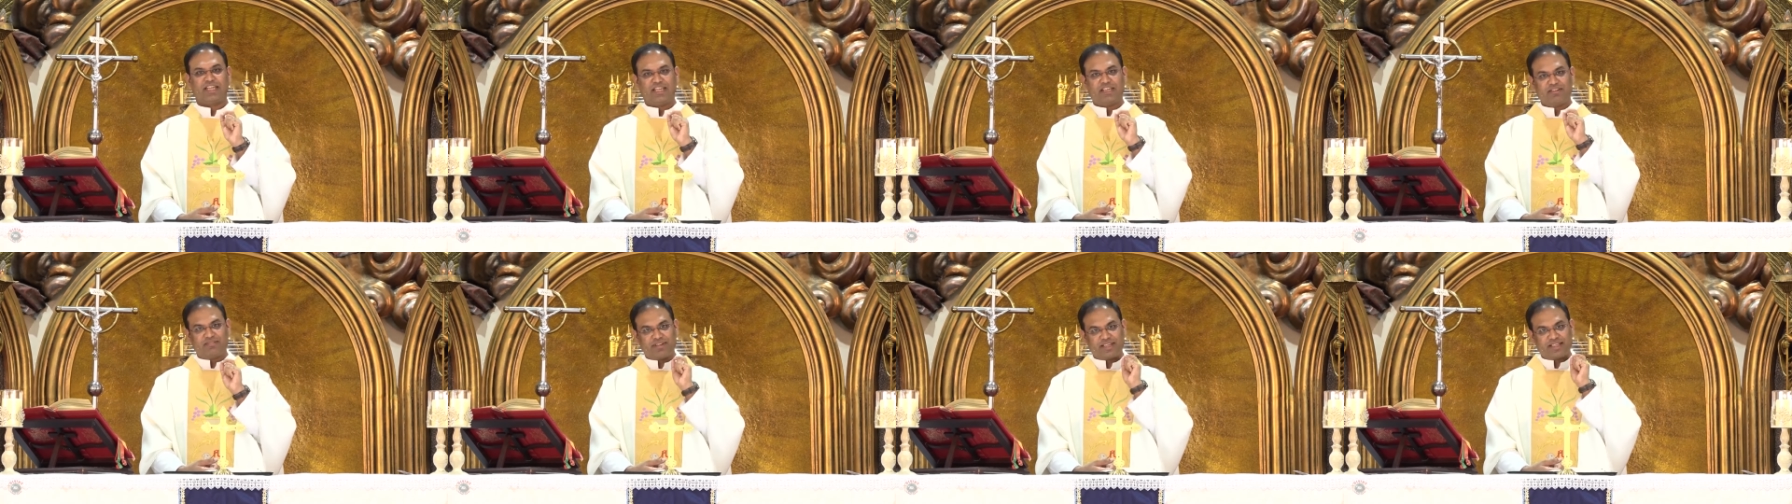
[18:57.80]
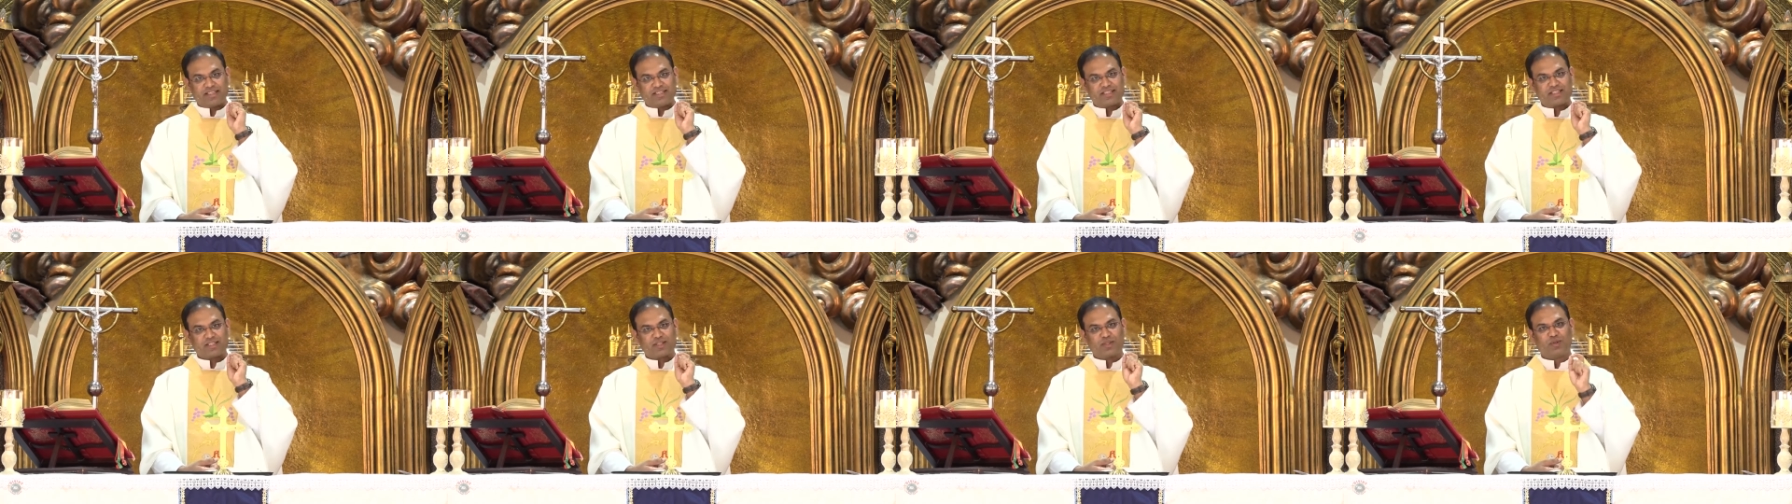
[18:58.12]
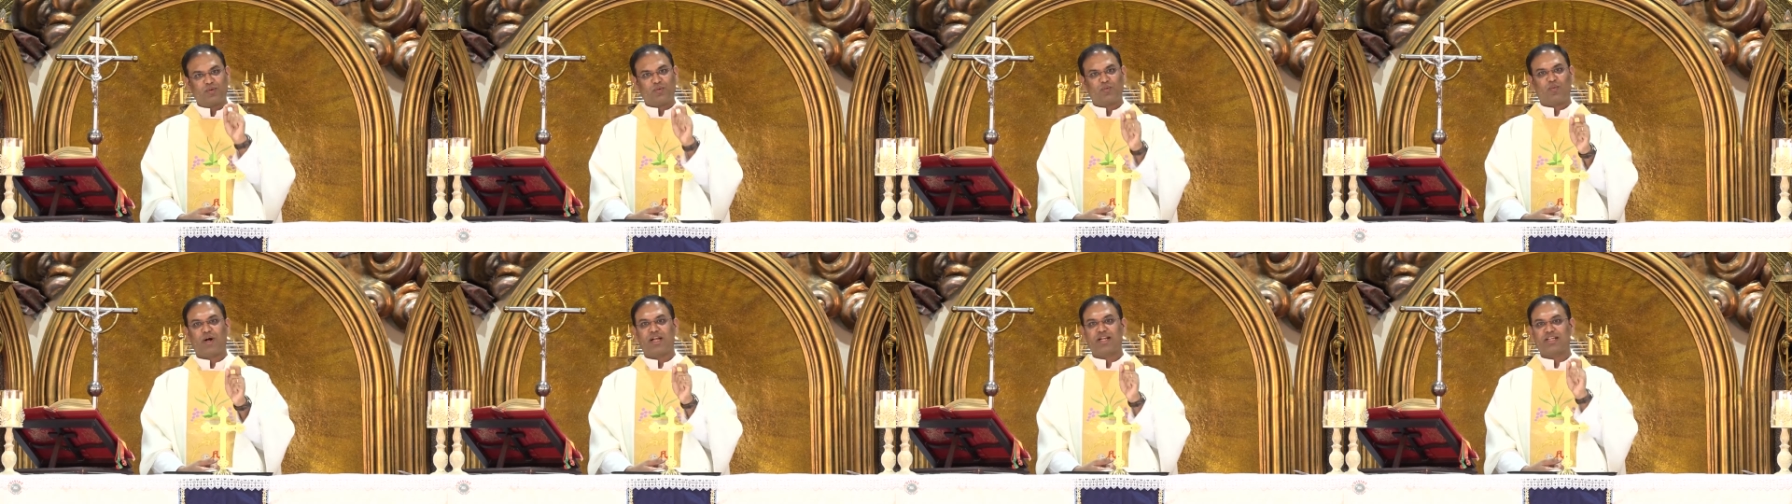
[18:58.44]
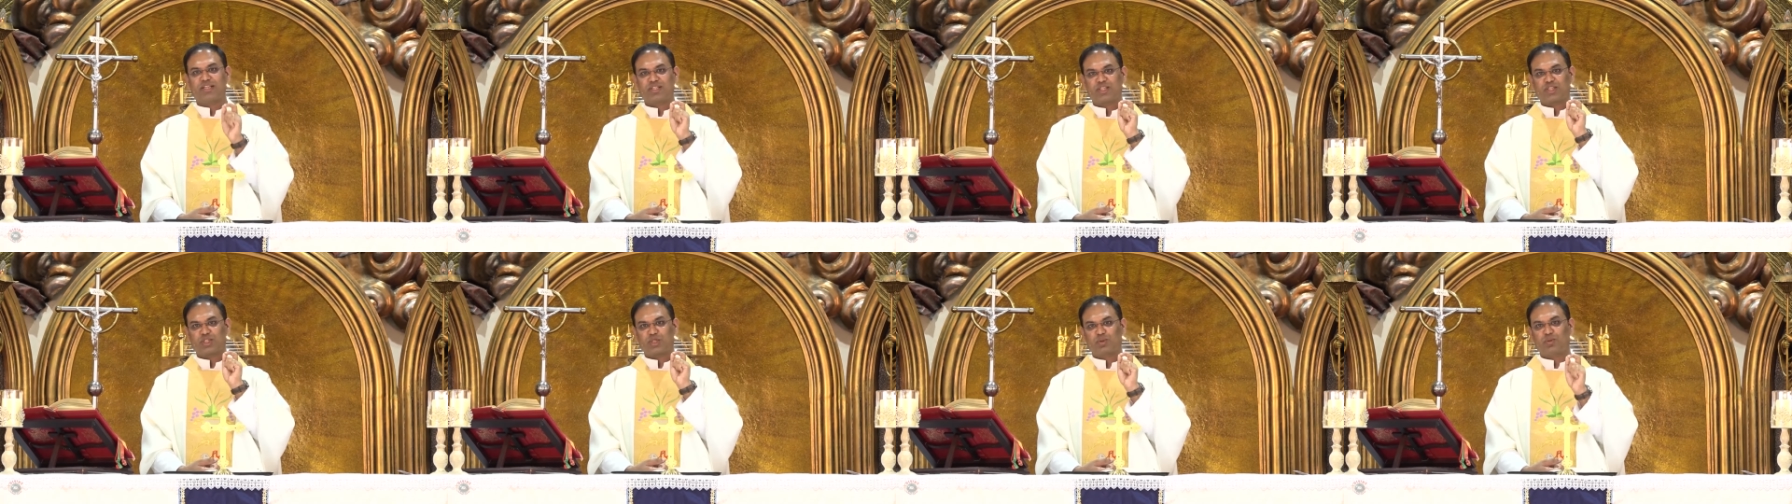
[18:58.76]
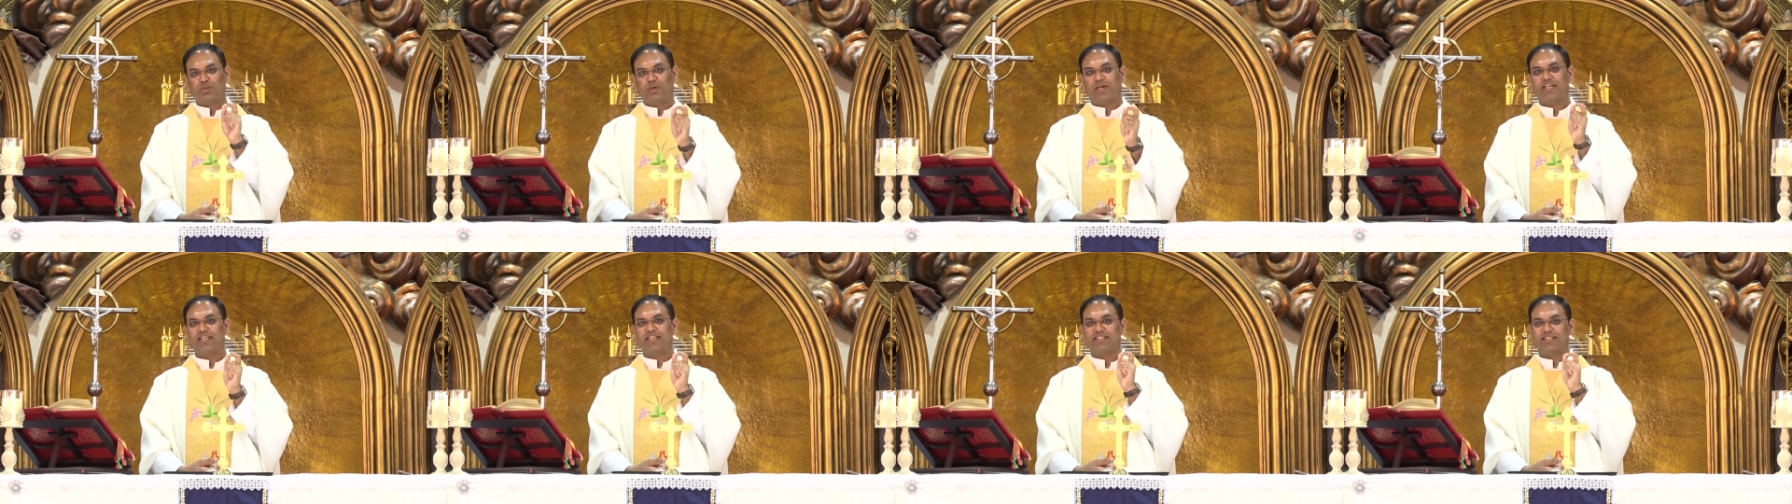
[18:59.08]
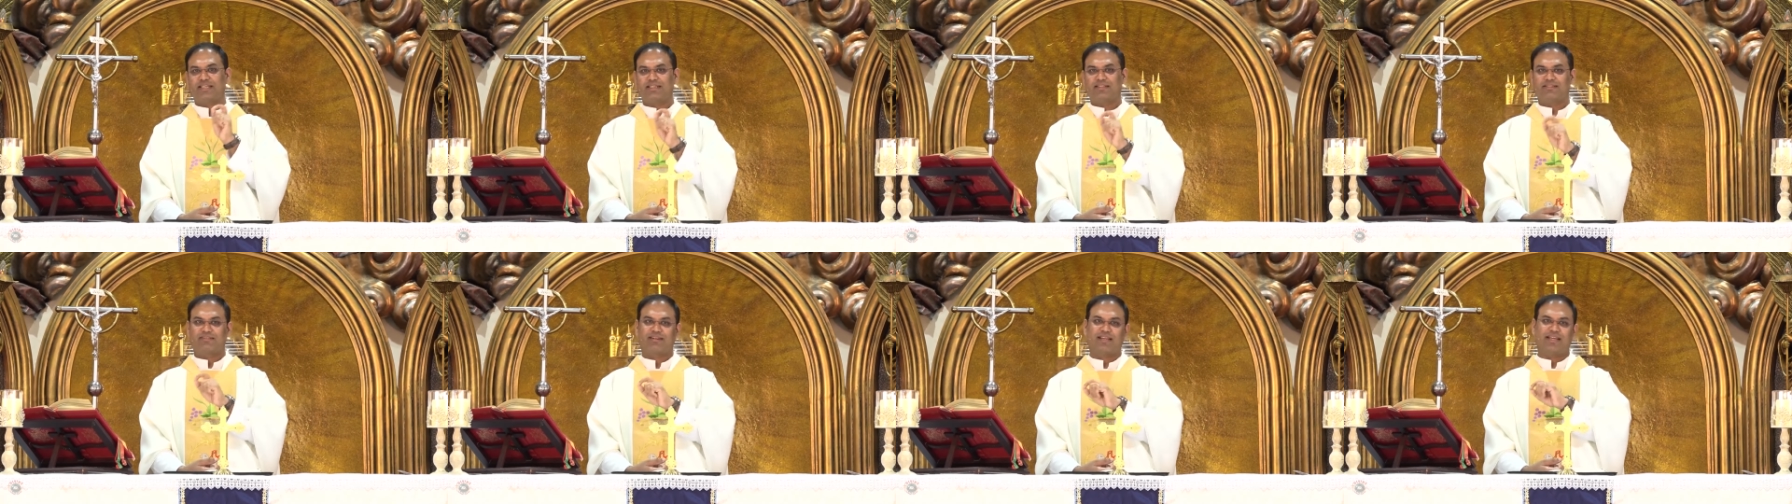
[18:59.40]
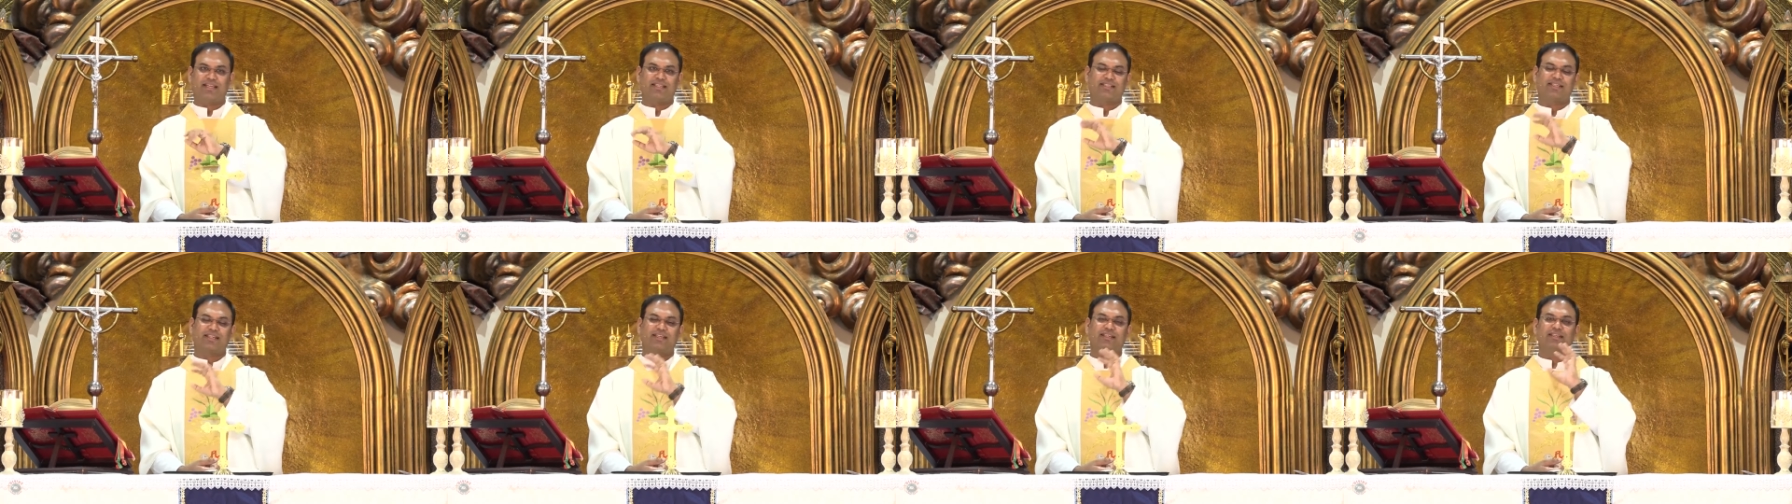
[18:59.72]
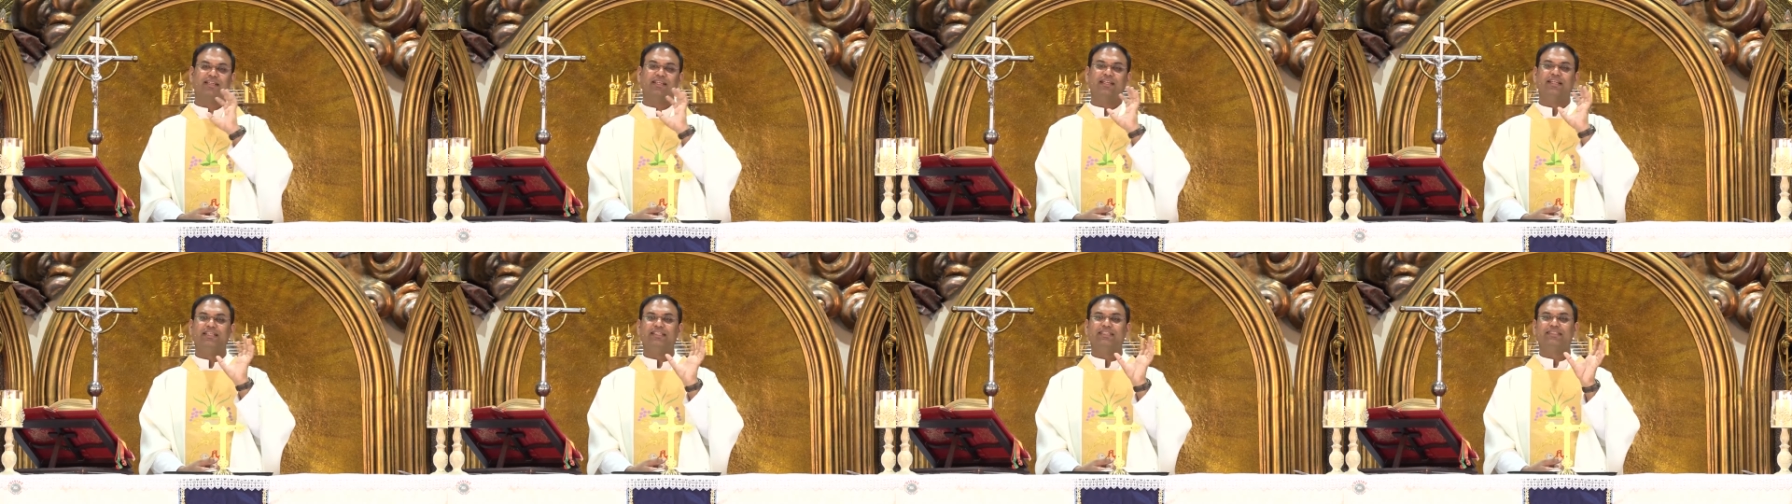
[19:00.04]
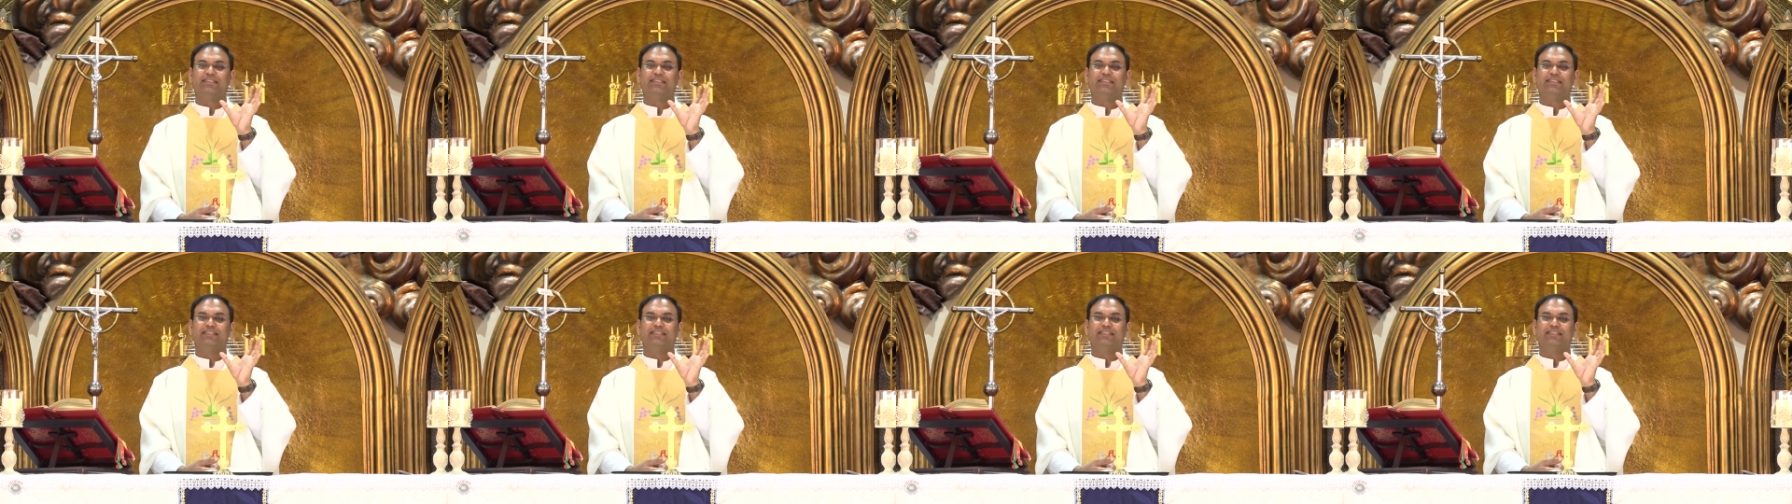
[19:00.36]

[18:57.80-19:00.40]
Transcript: He went once, twice, and thrice. And